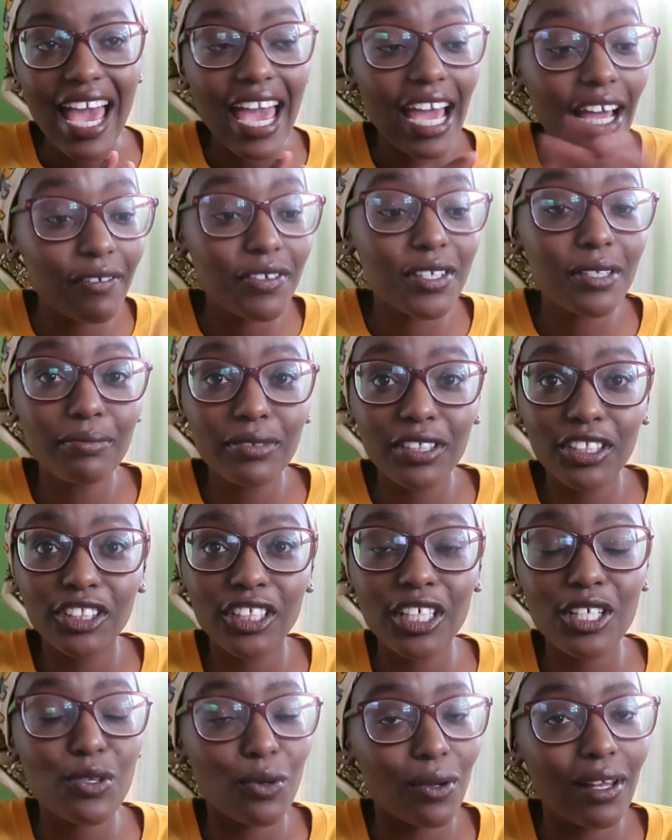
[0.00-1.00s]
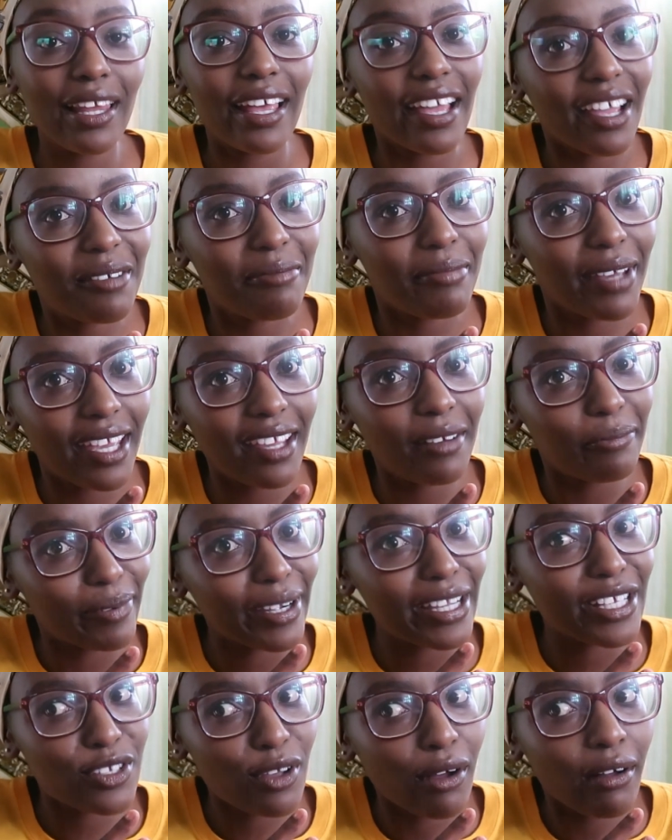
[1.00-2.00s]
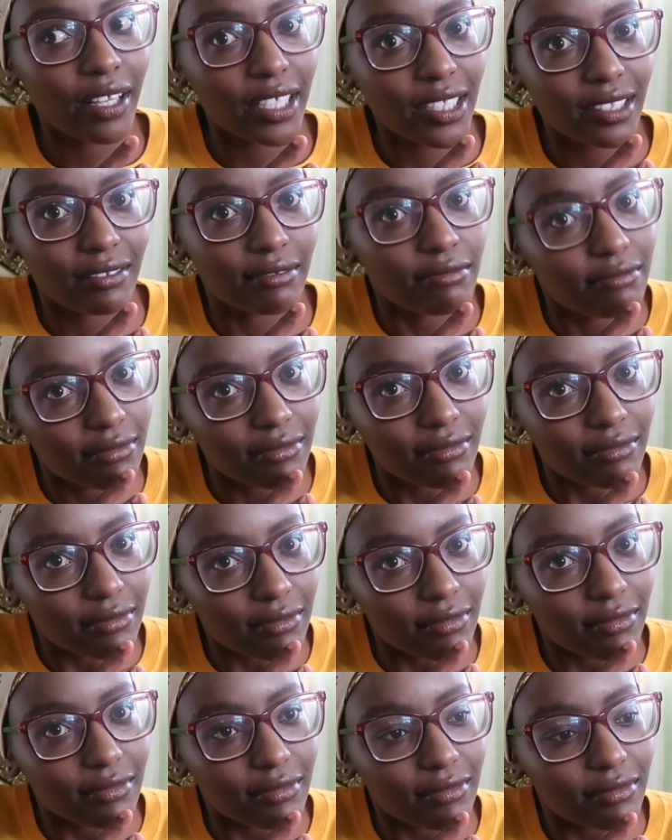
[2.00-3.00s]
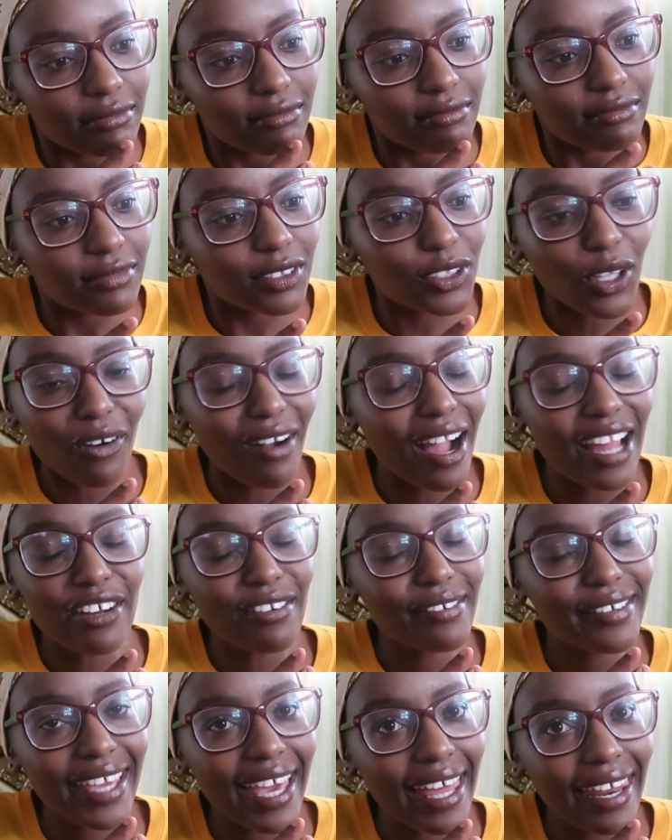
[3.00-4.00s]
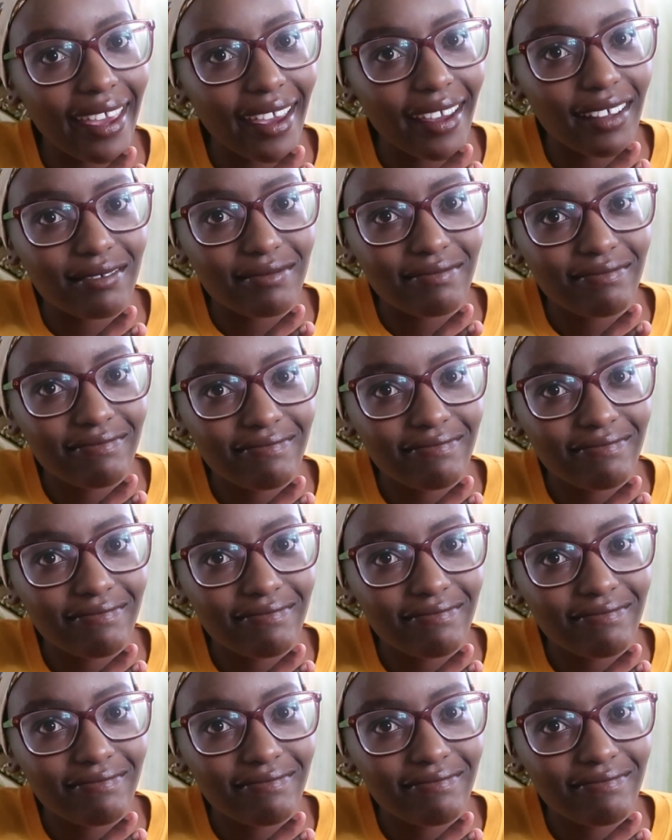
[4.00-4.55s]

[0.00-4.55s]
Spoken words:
I have some teachers who like me in person, so I don't get it.